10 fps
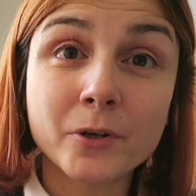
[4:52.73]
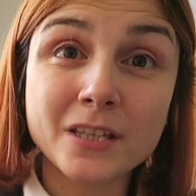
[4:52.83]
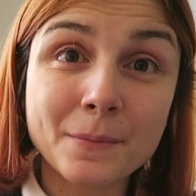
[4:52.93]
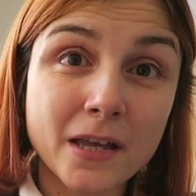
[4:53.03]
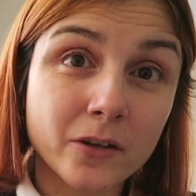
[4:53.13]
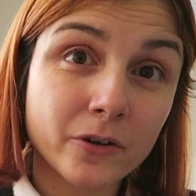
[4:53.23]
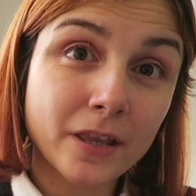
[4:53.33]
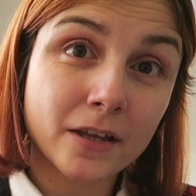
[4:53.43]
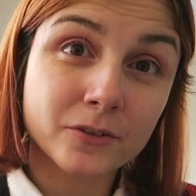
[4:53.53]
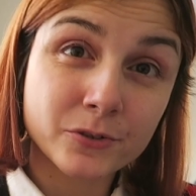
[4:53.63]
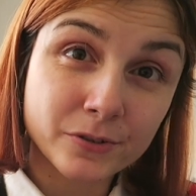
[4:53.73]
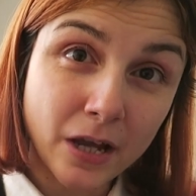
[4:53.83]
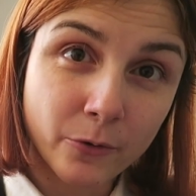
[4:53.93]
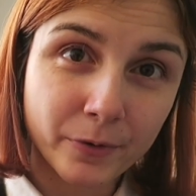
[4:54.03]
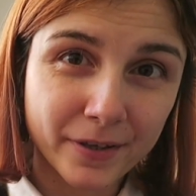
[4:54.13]
What am I gonna do
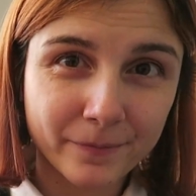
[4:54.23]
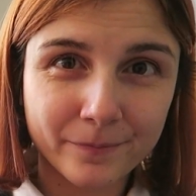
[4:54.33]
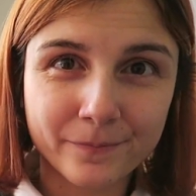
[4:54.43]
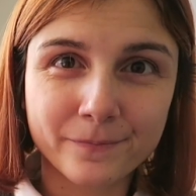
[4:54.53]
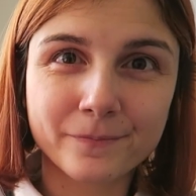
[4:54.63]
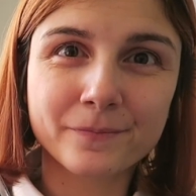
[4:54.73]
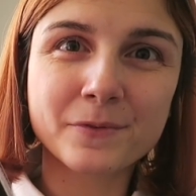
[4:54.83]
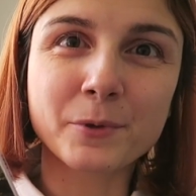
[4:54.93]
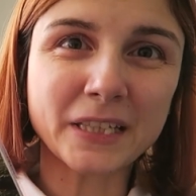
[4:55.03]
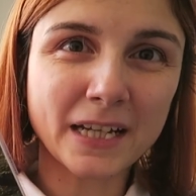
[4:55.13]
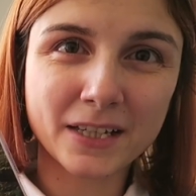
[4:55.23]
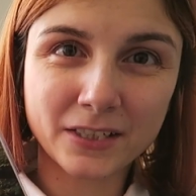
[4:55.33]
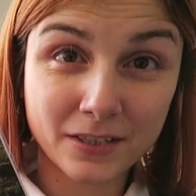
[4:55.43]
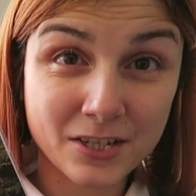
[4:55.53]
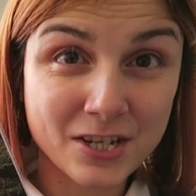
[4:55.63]
now with
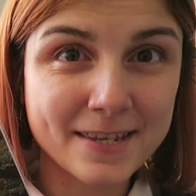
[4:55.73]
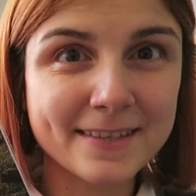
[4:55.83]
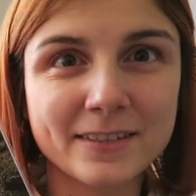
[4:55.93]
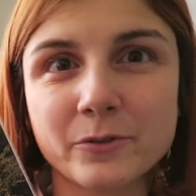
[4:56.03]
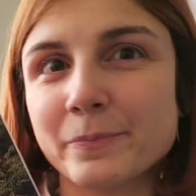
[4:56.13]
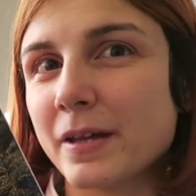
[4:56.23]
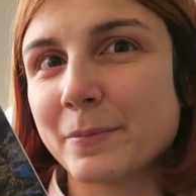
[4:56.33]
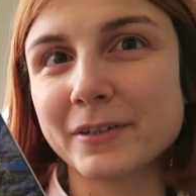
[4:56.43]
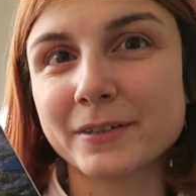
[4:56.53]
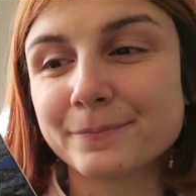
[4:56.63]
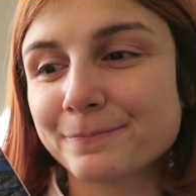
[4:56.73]
100 sheets of paper?